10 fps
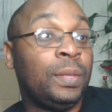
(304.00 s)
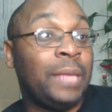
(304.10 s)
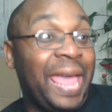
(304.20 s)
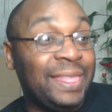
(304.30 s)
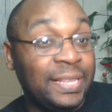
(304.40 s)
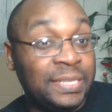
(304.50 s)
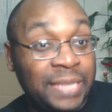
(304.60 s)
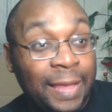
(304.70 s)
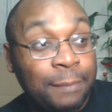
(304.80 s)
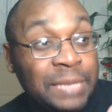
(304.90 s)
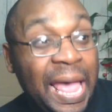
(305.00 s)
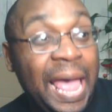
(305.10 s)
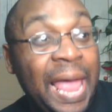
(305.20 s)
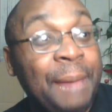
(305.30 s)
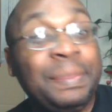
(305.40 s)
at the same
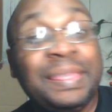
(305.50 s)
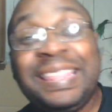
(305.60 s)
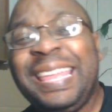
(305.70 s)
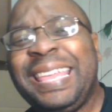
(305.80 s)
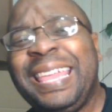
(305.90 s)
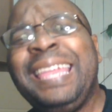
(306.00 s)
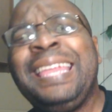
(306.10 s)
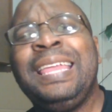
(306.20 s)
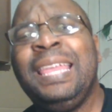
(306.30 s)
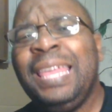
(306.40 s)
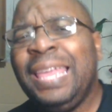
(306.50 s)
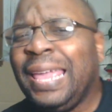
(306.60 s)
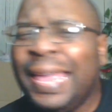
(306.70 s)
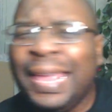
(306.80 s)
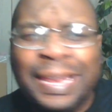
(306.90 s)
time thinking
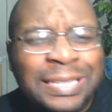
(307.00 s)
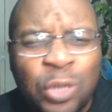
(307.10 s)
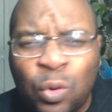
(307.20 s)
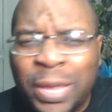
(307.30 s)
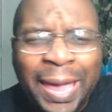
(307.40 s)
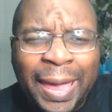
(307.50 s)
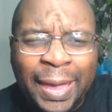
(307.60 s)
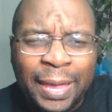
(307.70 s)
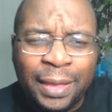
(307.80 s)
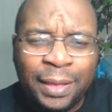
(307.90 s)
it is okay.